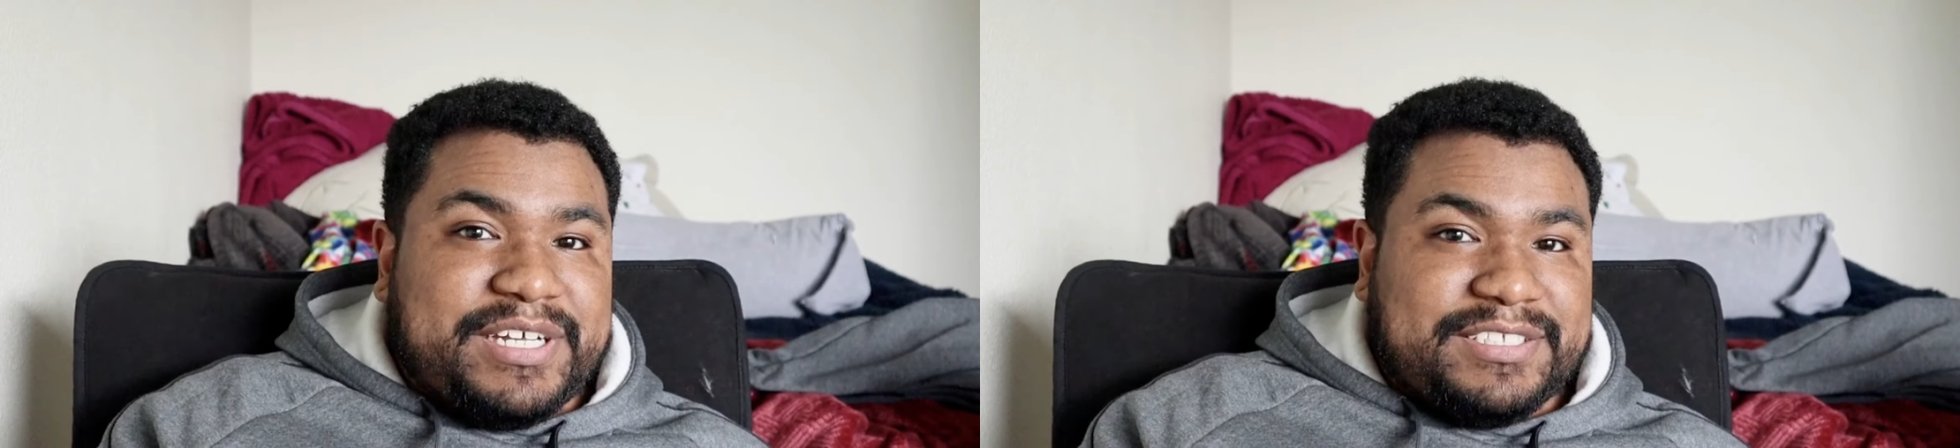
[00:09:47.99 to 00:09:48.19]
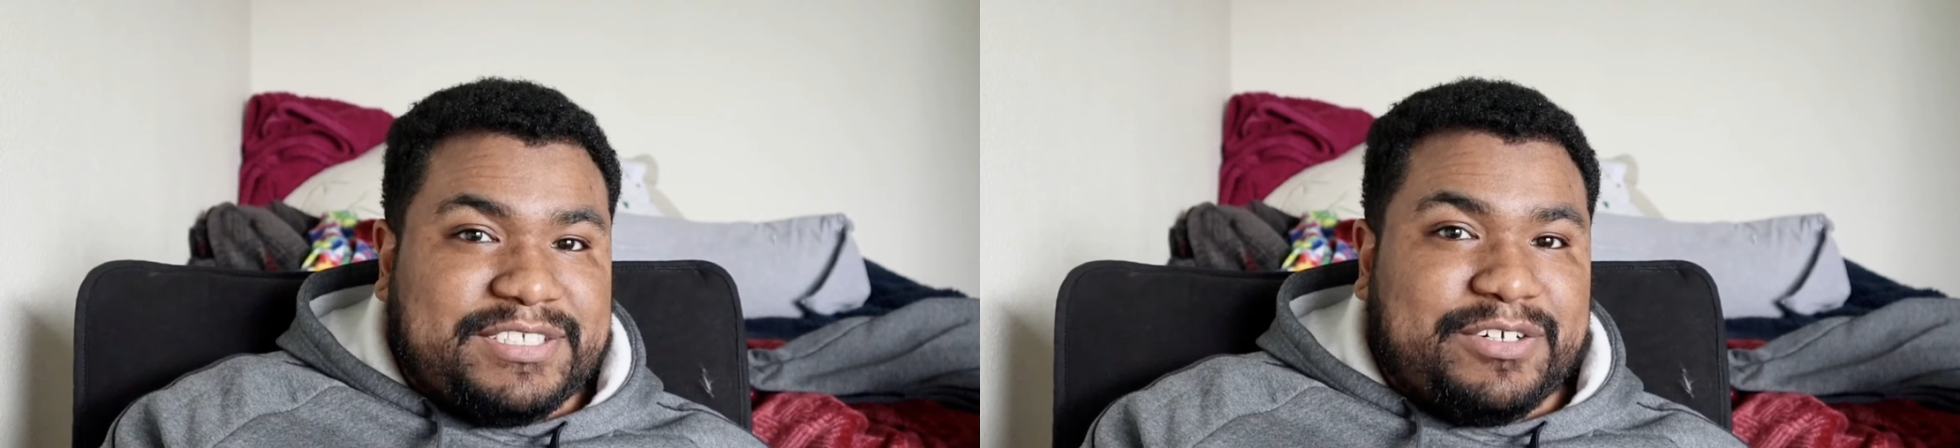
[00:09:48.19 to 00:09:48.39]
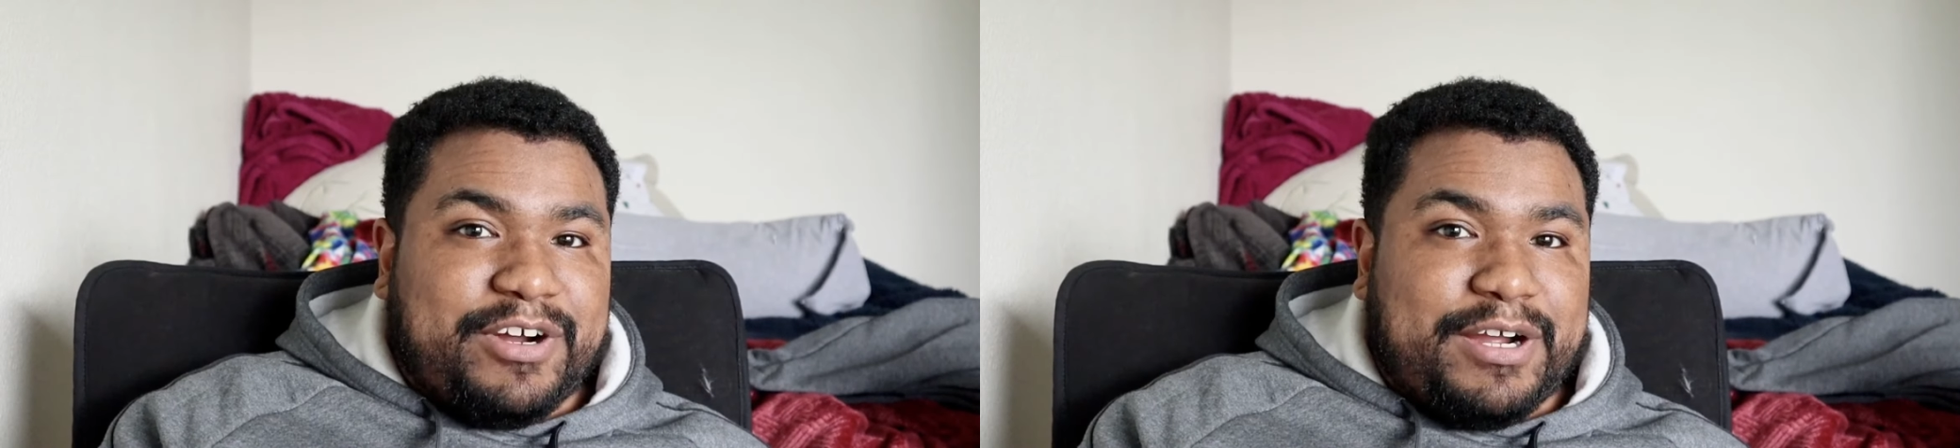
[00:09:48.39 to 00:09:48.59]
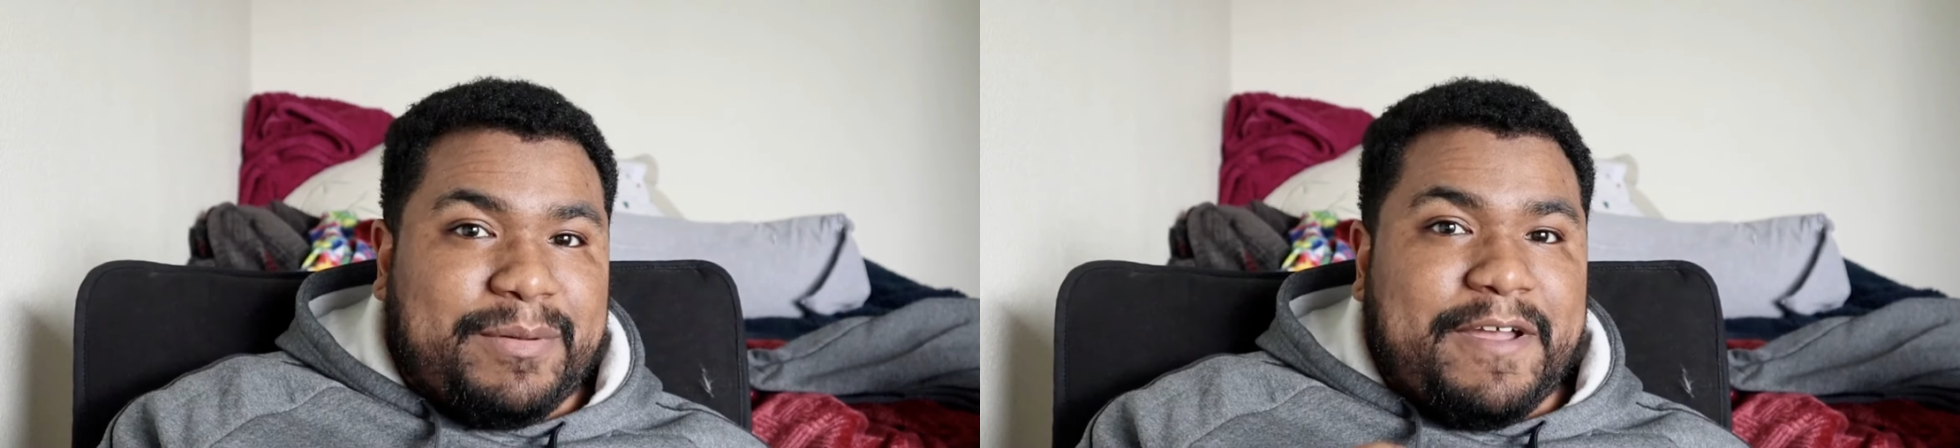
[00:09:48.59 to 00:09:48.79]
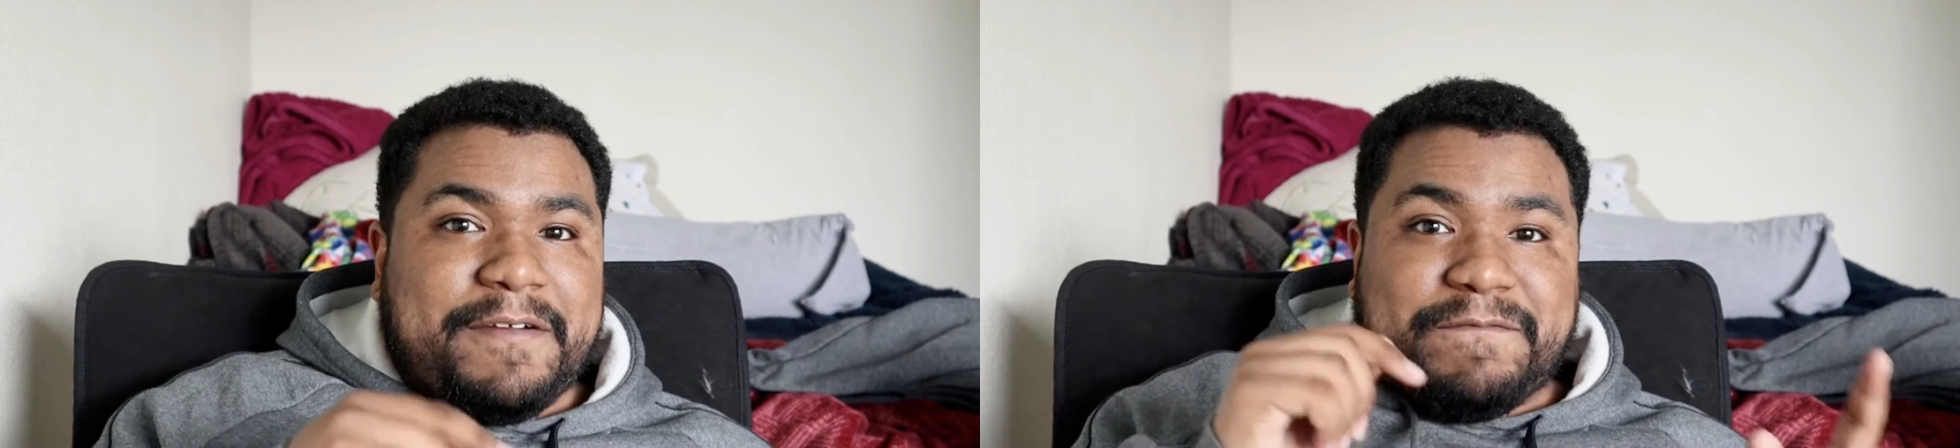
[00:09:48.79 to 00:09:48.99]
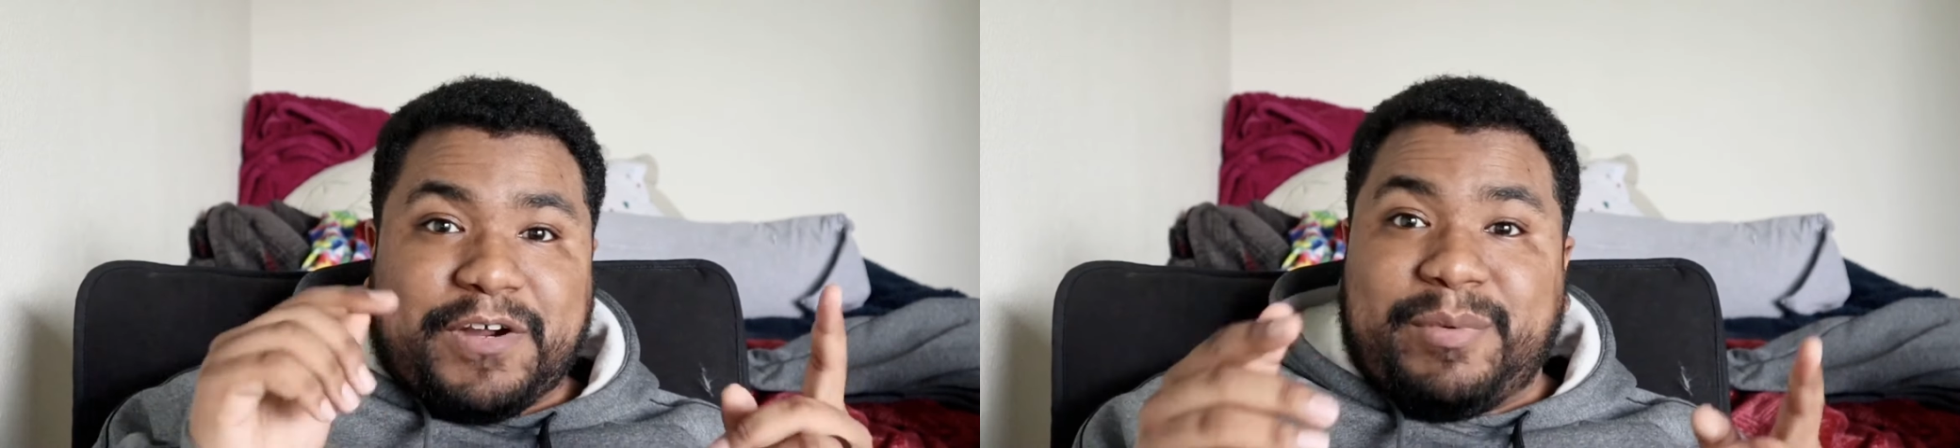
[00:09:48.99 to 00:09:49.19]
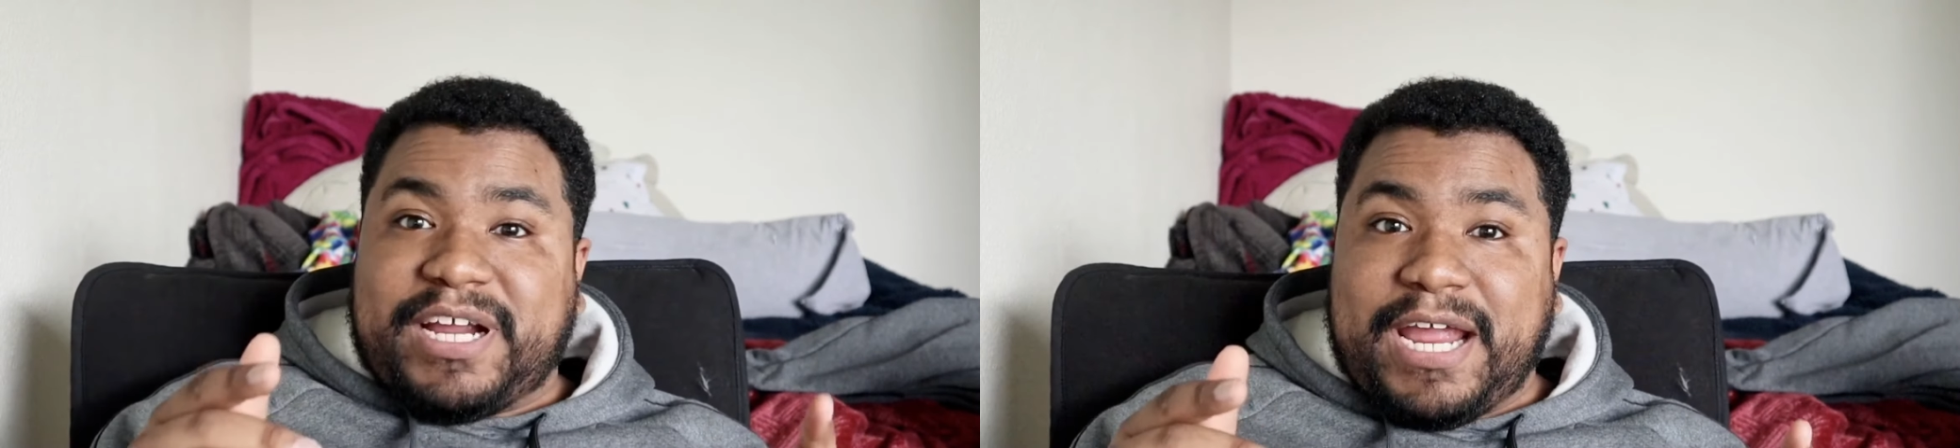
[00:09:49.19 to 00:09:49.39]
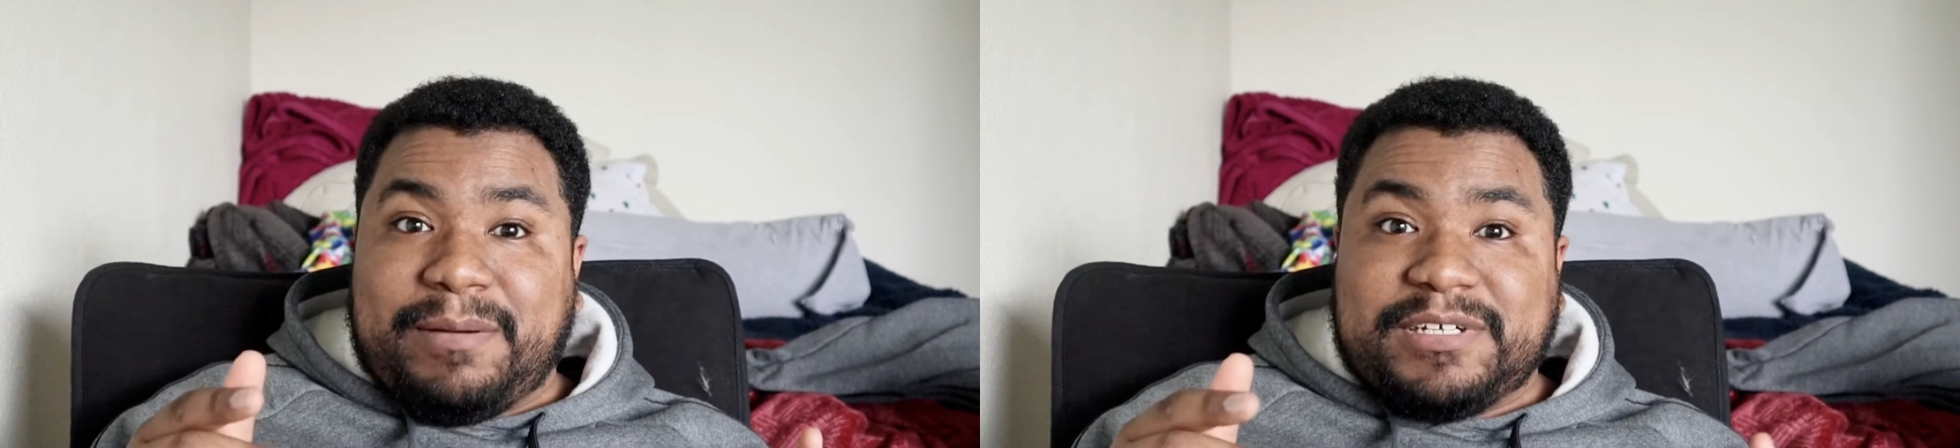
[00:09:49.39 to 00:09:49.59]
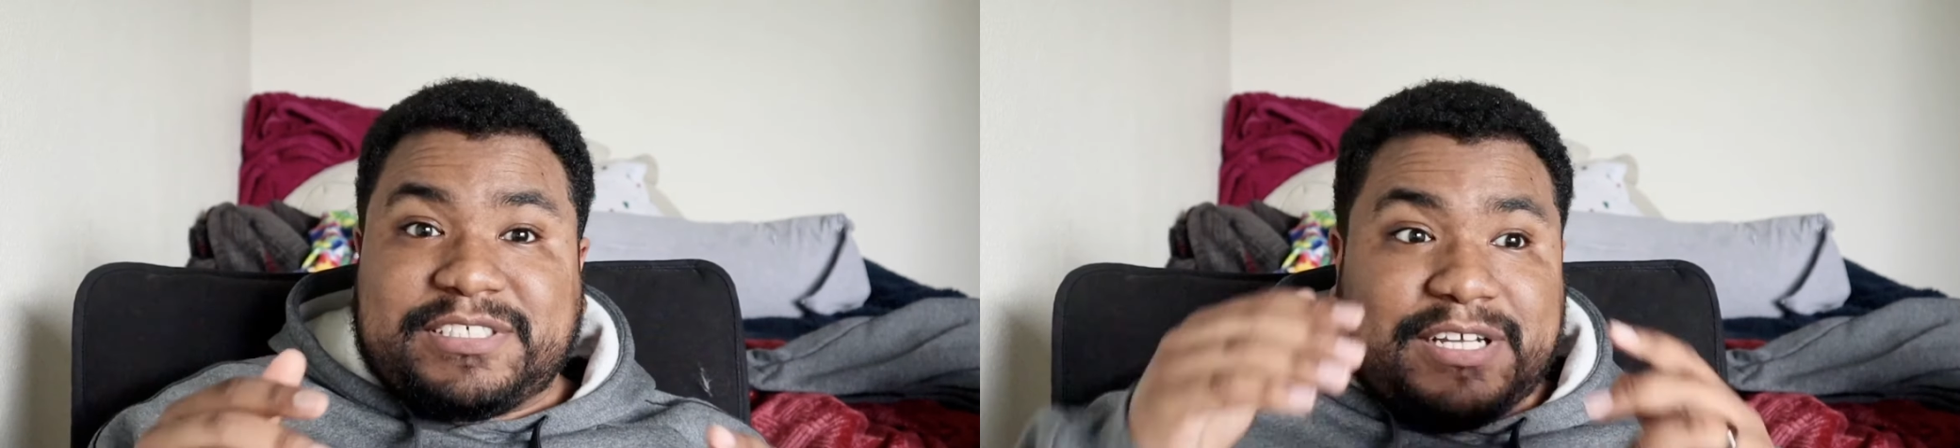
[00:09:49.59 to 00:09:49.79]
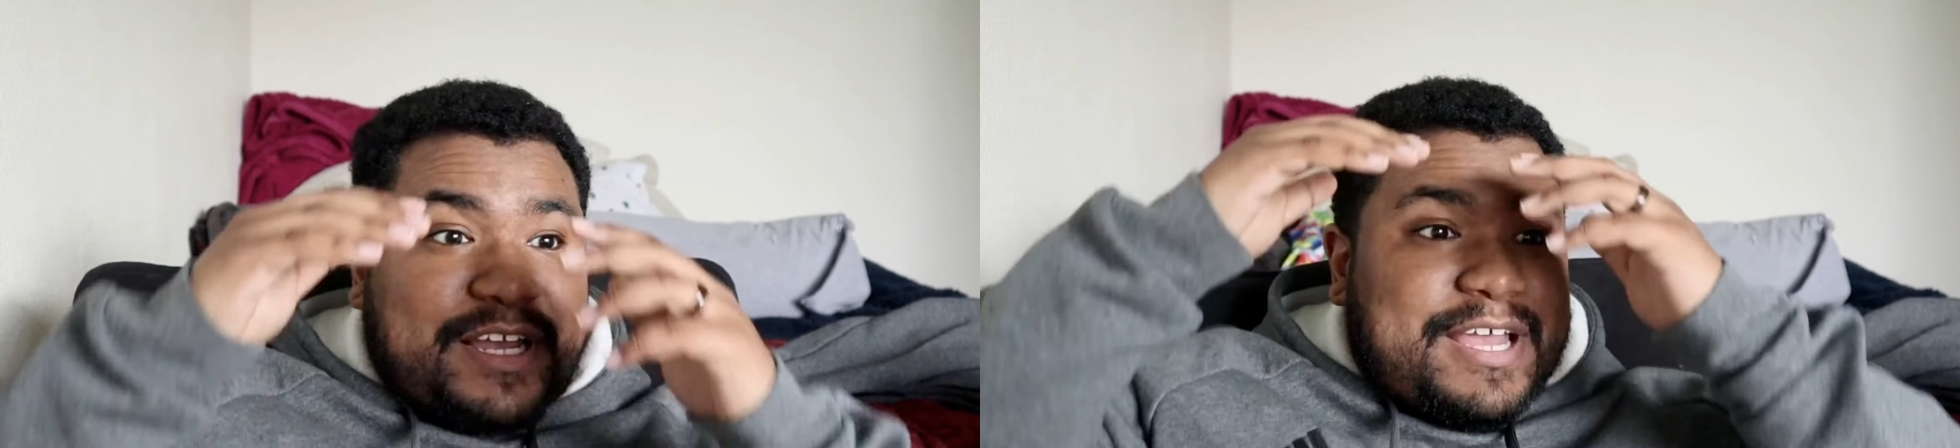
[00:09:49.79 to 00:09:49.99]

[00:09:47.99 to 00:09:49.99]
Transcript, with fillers: Instagram from our cameras.